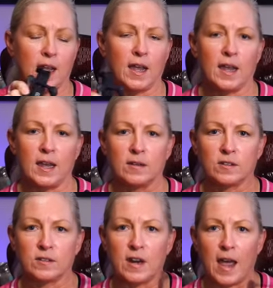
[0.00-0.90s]
a
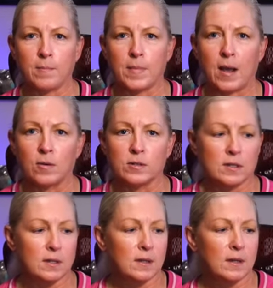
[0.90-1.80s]
snap
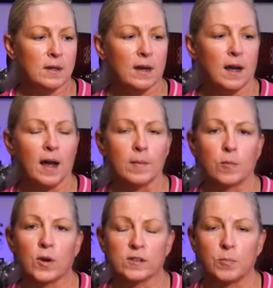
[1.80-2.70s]
mount
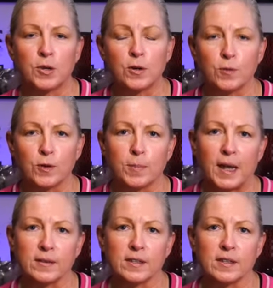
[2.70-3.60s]
um, what's beautiful
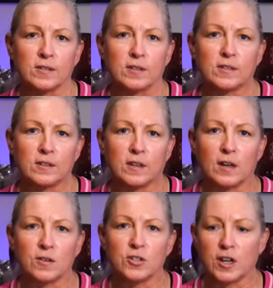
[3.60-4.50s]
about this is it's
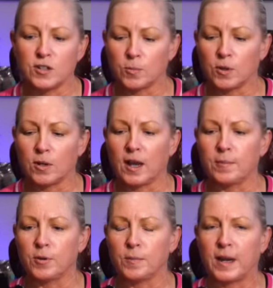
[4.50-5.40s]
interchangeable. I
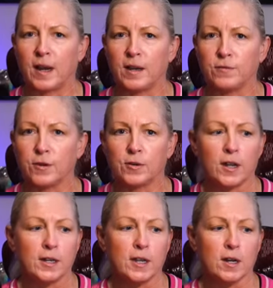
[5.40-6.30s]
put my iPhone
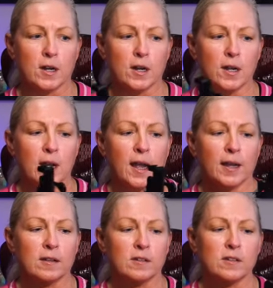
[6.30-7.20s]
on here. I
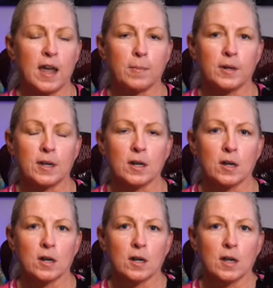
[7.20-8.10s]
can snap it
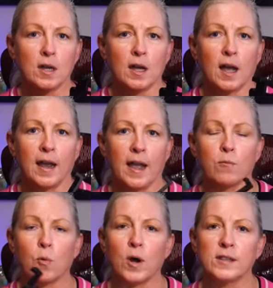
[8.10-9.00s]
here. I
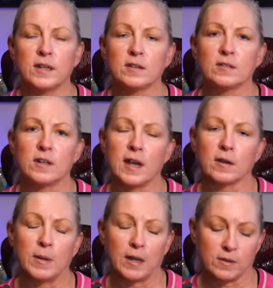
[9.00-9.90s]
have one that is a
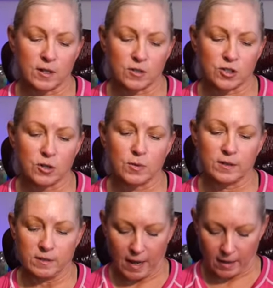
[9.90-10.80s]
neck mount that I'll show in a
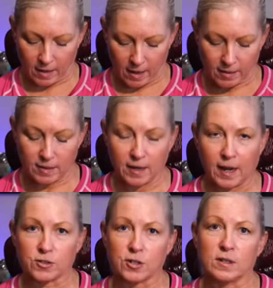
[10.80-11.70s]
sec. I can
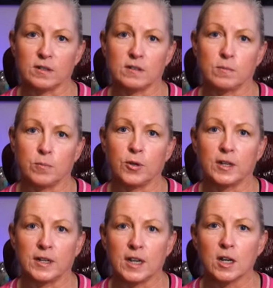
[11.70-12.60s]
actually put
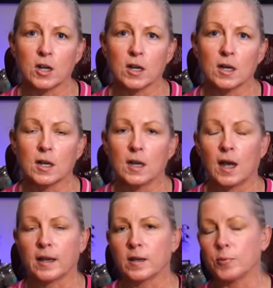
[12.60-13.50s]
it here.
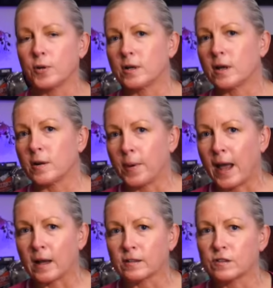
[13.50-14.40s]
I can put it on a
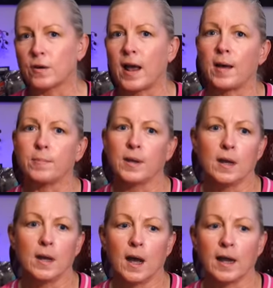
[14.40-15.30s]
pack strap.
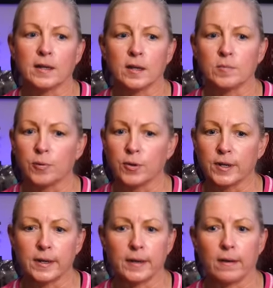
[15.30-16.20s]
I can put
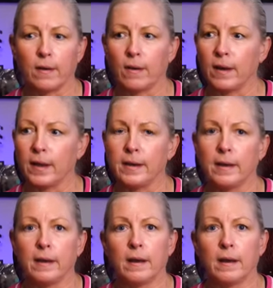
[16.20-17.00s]
it on